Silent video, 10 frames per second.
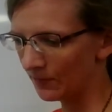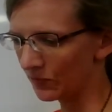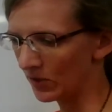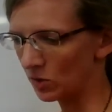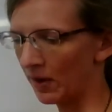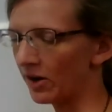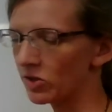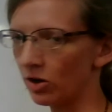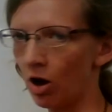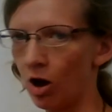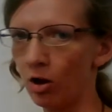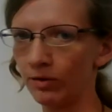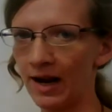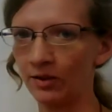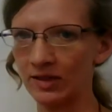the squares are all
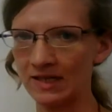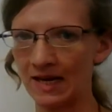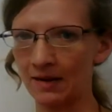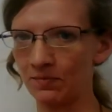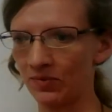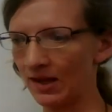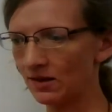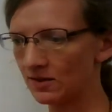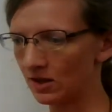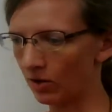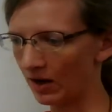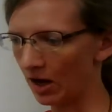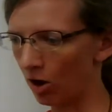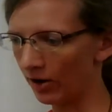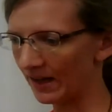around the same thing, so it
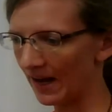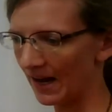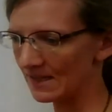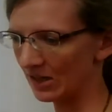already has it.